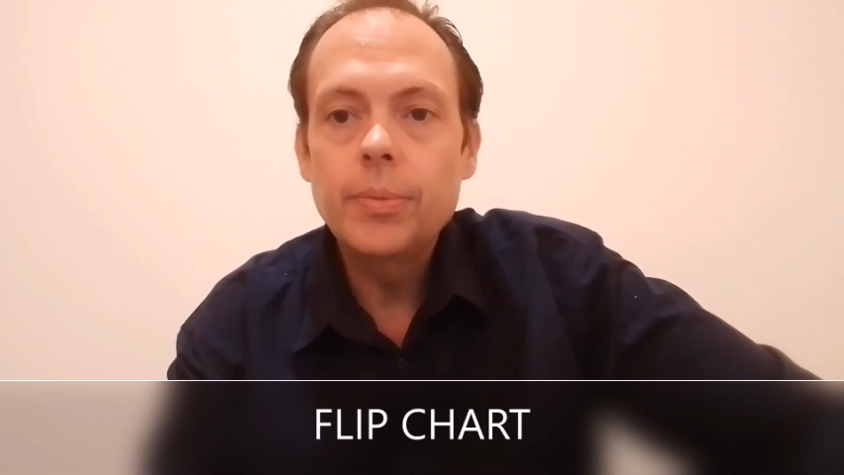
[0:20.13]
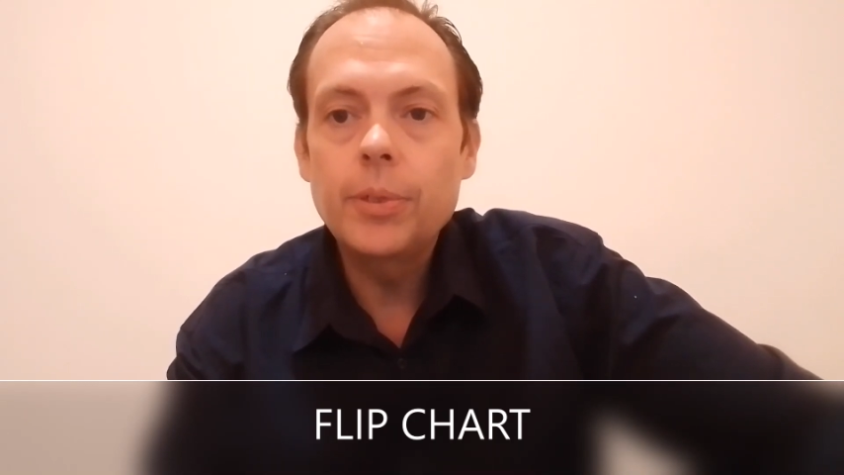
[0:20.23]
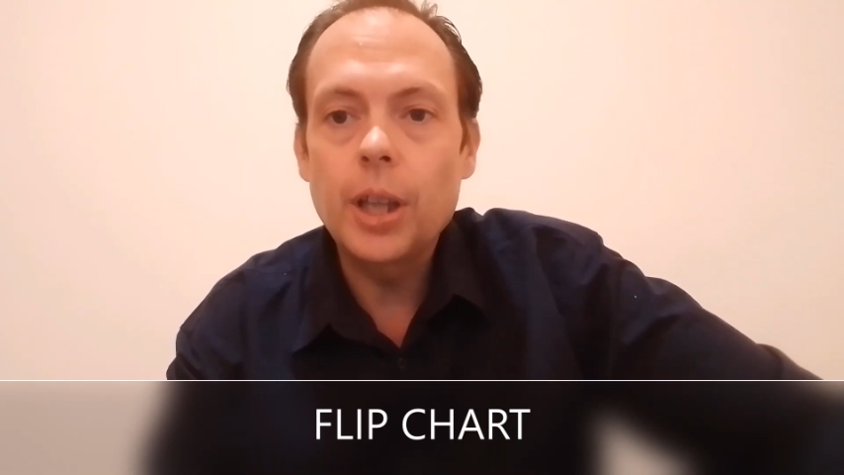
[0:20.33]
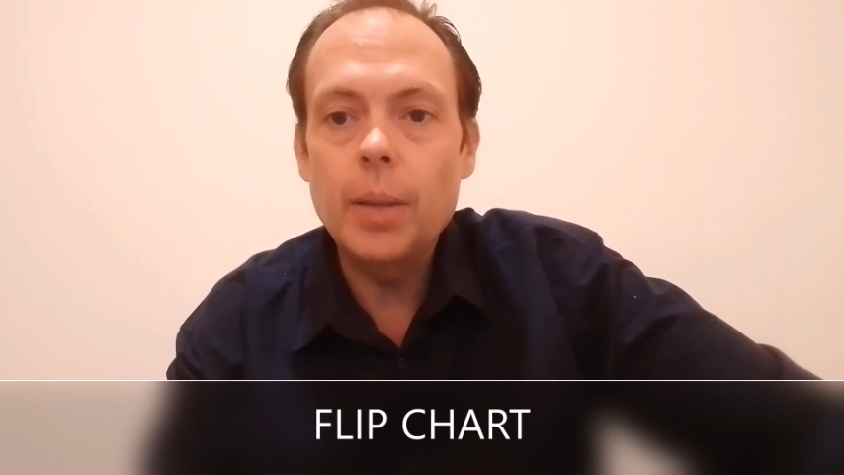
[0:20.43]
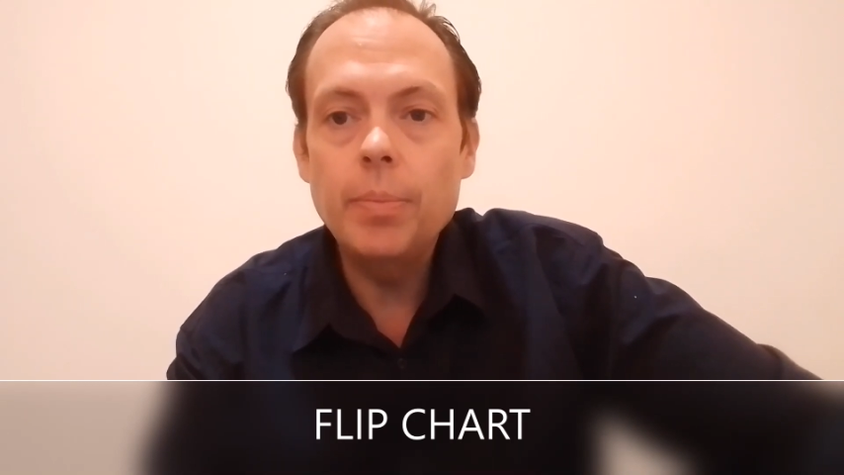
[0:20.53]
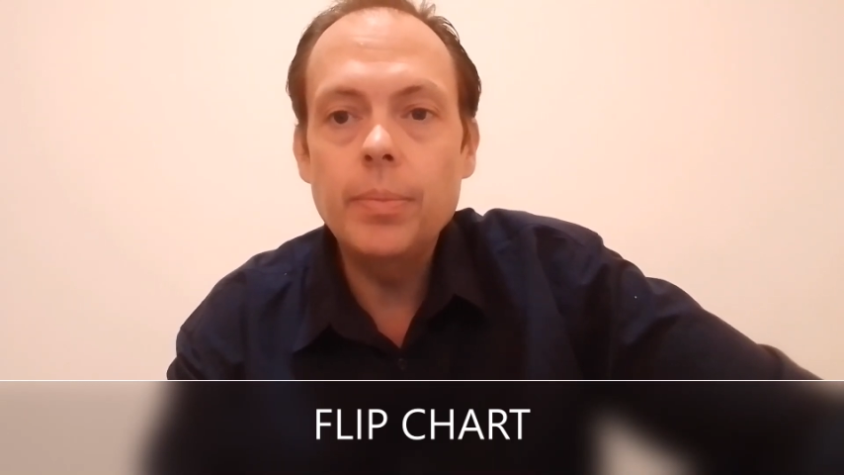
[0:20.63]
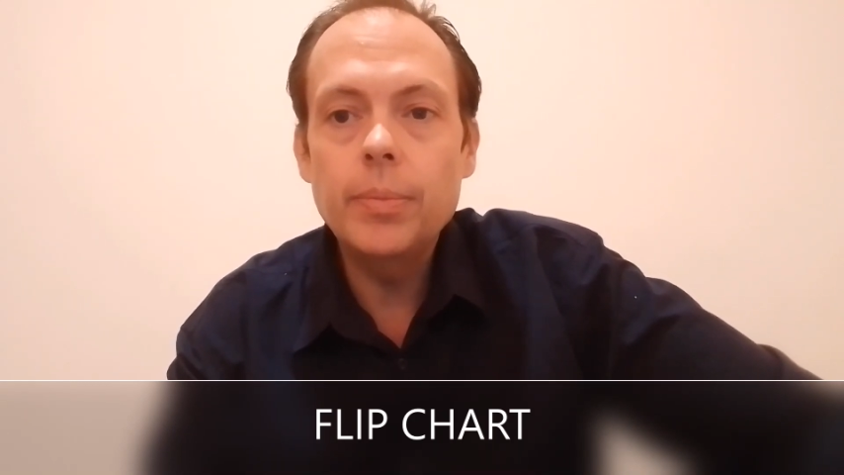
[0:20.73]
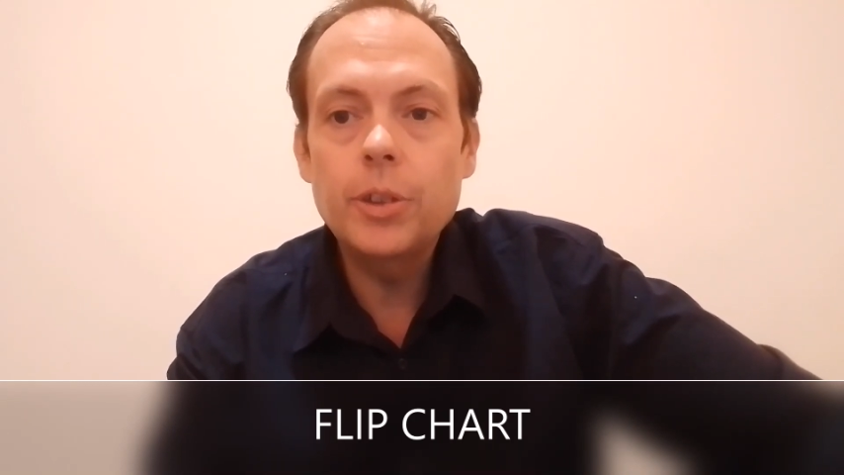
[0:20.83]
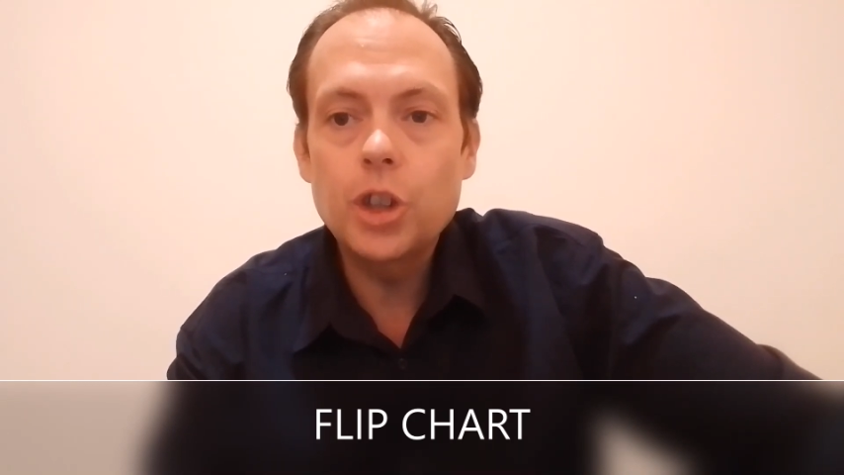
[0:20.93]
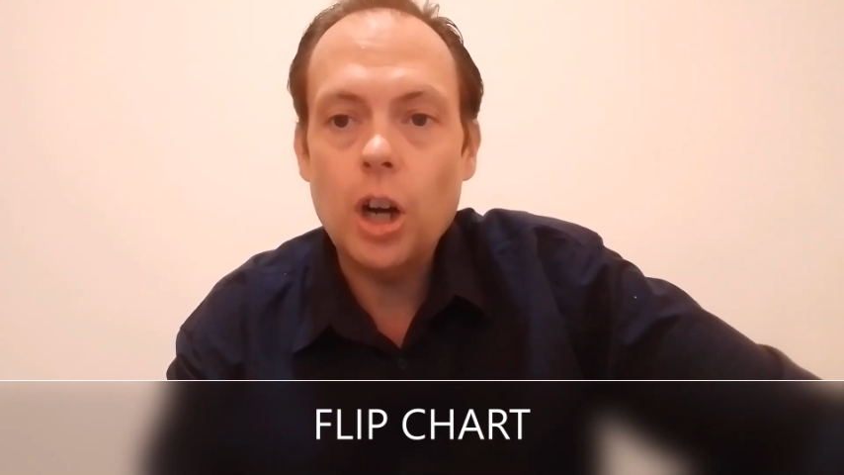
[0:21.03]
Flip
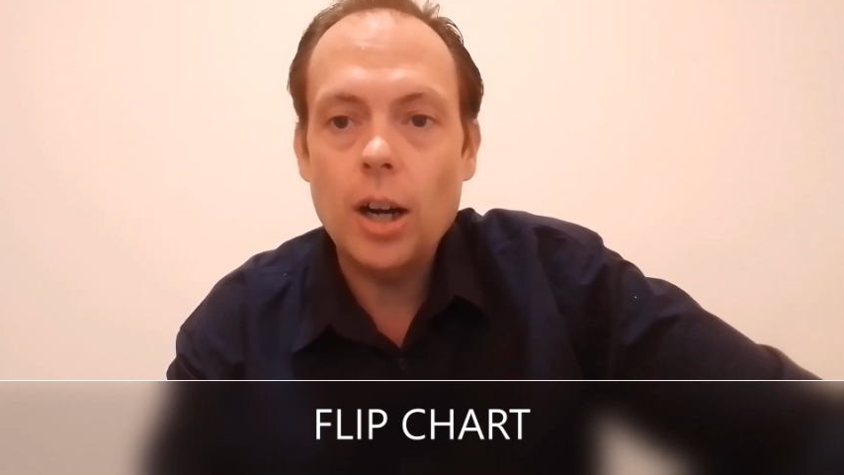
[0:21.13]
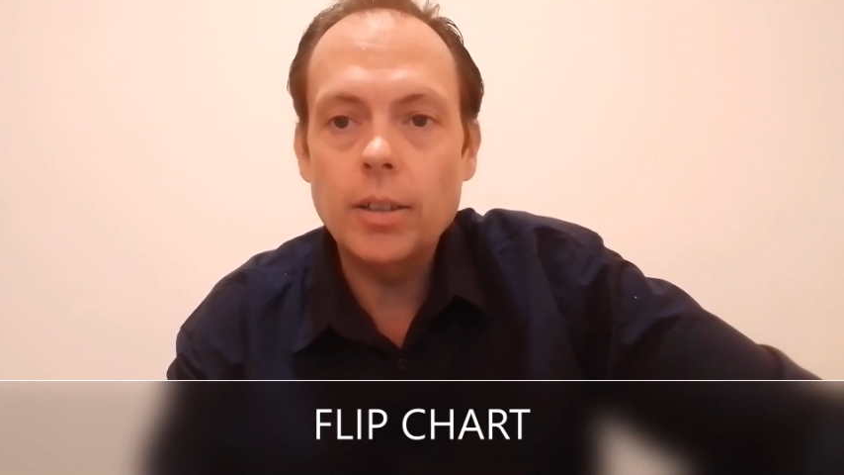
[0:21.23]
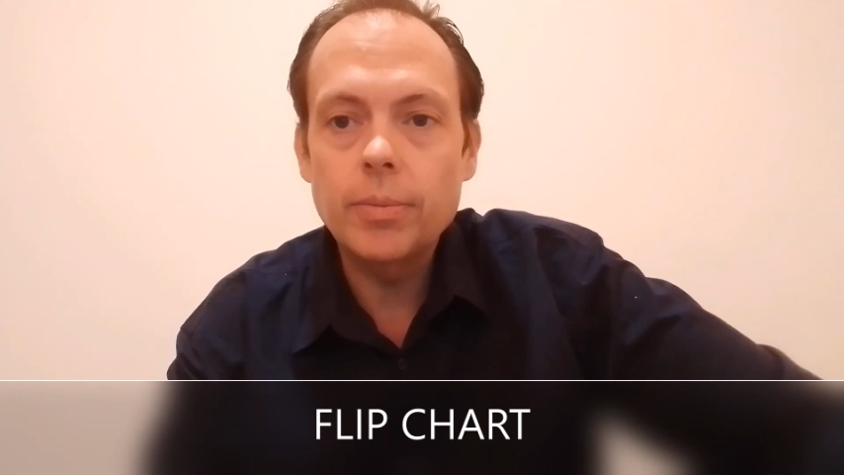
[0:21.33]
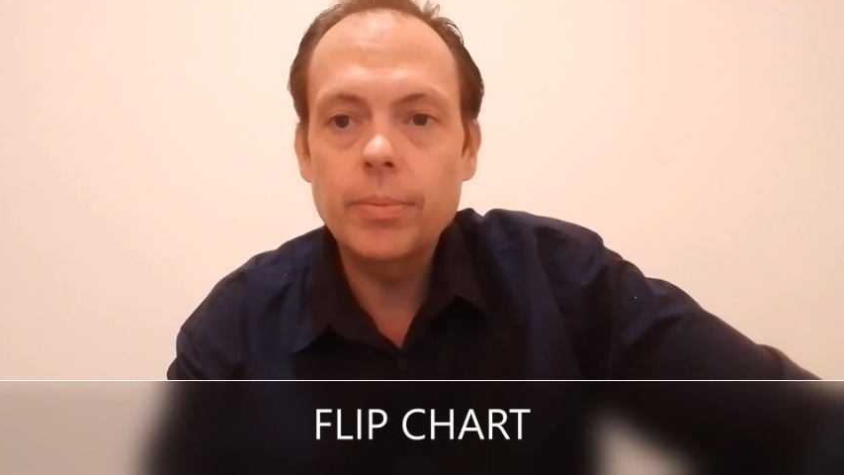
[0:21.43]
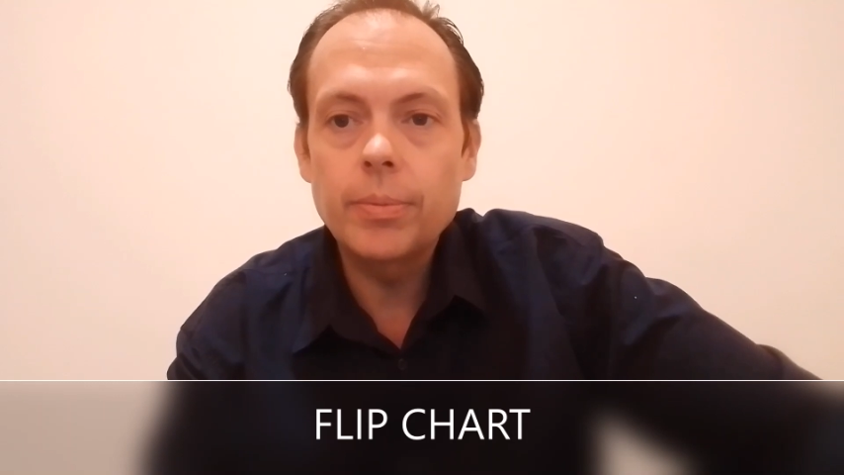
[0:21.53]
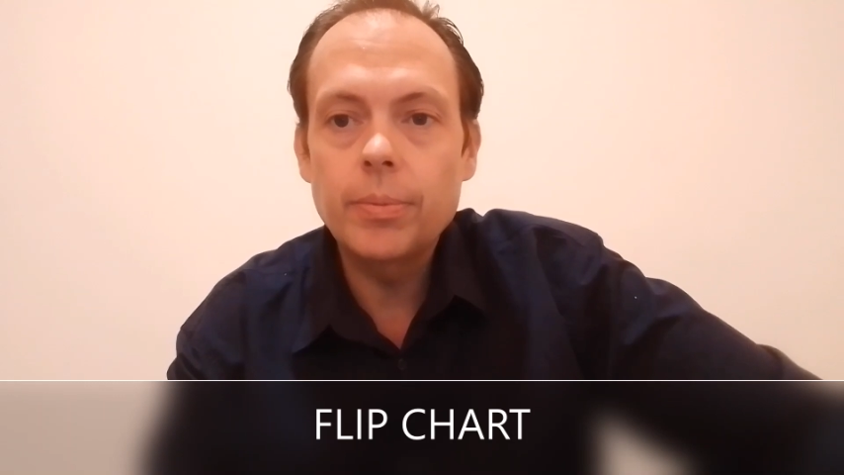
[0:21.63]
chart.